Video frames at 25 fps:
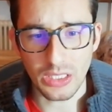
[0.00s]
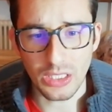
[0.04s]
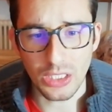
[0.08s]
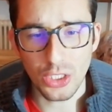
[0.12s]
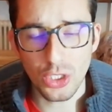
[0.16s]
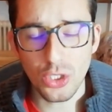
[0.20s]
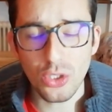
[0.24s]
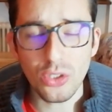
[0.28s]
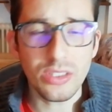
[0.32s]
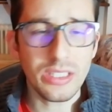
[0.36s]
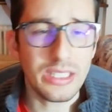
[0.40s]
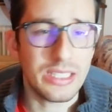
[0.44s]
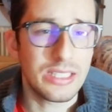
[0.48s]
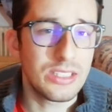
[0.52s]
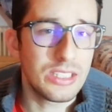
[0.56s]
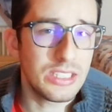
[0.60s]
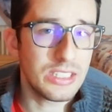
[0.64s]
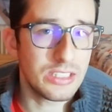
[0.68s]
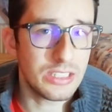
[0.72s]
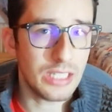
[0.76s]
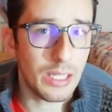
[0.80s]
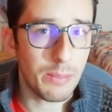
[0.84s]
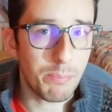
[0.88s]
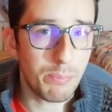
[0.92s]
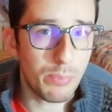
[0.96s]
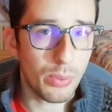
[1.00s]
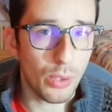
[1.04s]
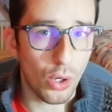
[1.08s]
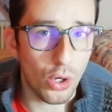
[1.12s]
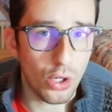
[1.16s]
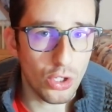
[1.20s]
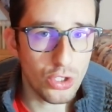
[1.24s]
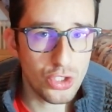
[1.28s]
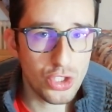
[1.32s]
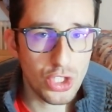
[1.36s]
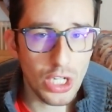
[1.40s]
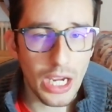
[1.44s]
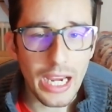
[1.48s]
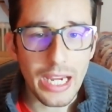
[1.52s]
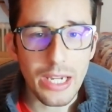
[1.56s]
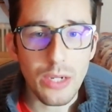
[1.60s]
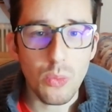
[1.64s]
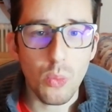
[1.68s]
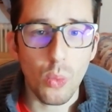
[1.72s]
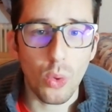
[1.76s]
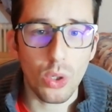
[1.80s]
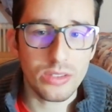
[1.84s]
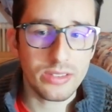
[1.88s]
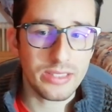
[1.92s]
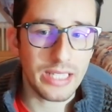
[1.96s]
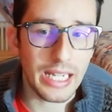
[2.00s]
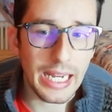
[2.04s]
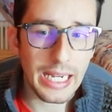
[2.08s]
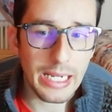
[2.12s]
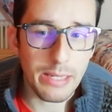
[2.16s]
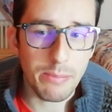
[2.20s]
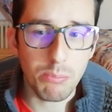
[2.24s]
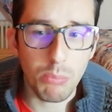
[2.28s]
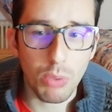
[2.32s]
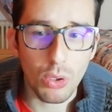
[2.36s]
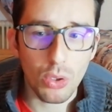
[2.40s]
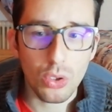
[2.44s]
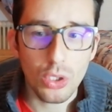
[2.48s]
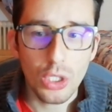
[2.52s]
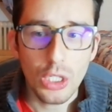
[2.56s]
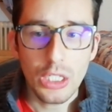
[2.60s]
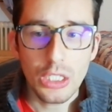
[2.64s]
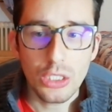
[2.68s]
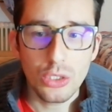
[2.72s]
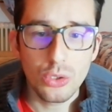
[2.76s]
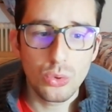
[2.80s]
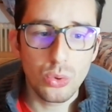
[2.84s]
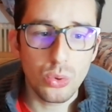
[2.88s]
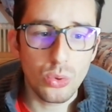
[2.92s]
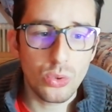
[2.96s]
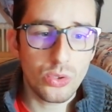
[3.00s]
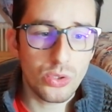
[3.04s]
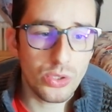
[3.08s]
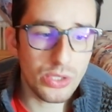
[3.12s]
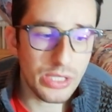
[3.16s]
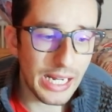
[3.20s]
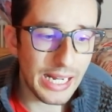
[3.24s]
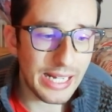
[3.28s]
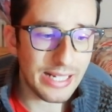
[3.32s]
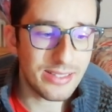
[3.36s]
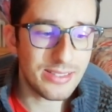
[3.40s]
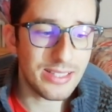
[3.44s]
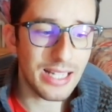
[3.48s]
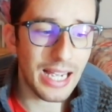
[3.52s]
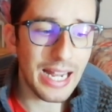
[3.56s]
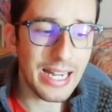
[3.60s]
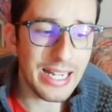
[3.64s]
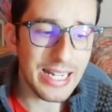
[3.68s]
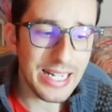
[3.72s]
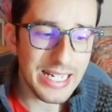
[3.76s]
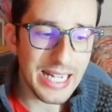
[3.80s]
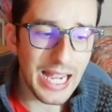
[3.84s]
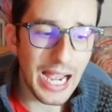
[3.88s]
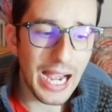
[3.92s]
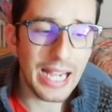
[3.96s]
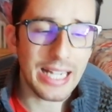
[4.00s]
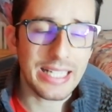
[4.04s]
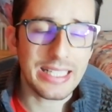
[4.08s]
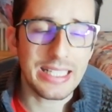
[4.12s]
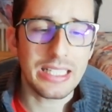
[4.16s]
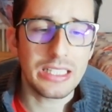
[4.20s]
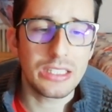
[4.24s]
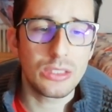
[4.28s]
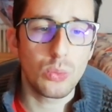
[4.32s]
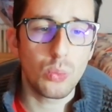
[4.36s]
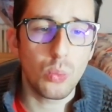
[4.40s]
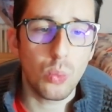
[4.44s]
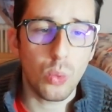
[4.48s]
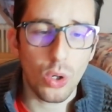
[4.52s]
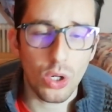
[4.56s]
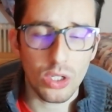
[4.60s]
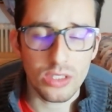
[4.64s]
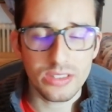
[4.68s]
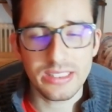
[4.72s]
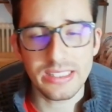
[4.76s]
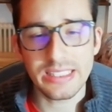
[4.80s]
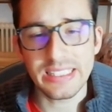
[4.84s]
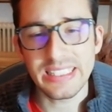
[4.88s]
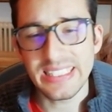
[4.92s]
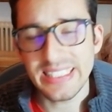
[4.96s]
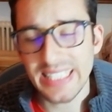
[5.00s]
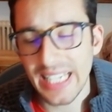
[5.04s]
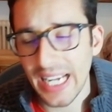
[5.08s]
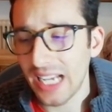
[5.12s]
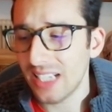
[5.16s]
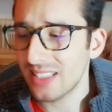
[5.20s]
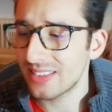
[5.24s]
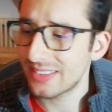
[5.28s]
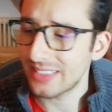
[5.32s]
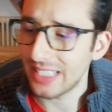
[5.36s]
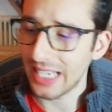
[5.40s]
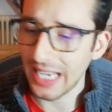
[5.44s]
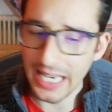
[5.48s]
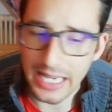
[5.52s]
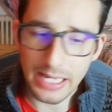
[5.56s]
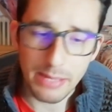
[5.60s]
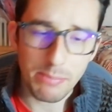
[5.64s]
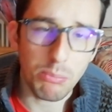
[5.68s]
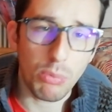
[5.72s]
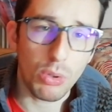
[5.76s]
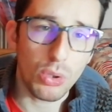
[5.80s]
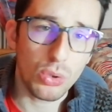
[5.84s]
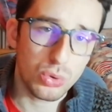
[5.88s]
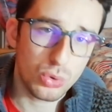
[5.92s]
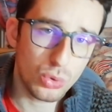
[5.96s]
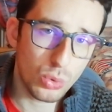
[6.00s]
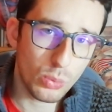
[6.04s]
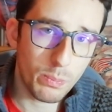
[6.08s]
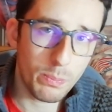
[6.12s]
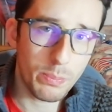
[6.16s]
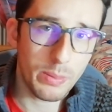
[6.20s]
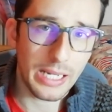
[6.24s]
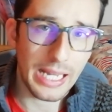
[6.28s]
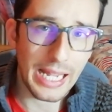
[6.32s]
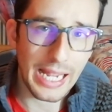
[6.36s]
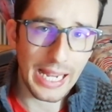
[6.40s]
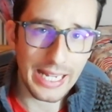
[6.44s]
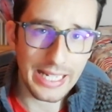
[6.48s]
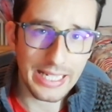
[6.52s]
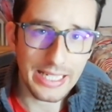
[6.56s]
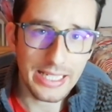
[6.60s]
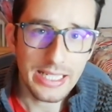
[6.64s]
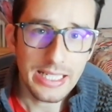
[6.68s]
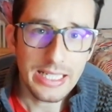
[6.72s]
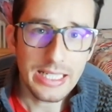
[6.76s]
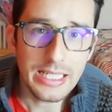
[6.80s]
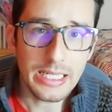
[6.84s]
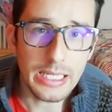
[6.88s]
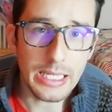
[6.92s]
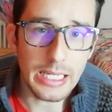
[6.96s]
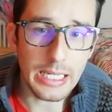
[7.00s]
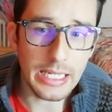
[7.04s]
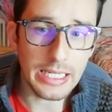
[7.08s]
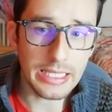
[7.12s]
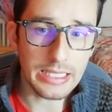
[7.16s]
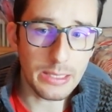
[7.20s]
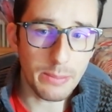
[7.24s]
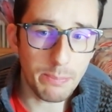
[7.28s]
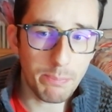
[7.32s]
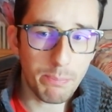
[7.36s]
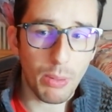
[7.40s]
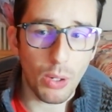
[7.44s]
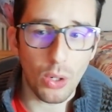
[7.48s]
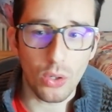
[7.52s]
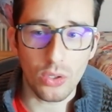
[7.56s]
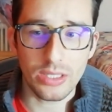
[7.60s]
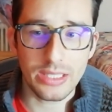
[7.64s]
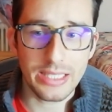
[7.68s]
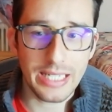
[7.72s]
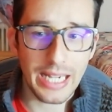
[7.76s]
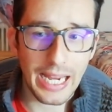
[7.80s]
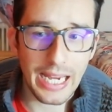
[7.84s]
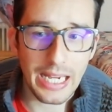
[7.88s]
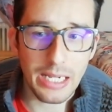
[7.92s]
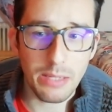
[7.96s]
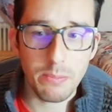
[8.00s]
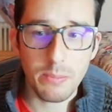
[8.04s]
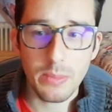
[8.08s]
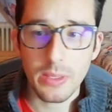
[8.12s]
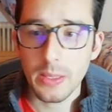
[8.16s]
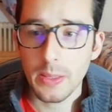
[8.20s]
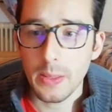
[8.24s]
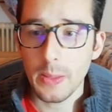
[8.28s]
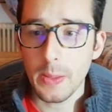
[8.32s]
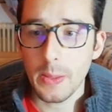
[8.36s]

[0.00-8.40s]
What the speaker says: using this approach I was able to create an AI that was, yes, able to play the Pong game,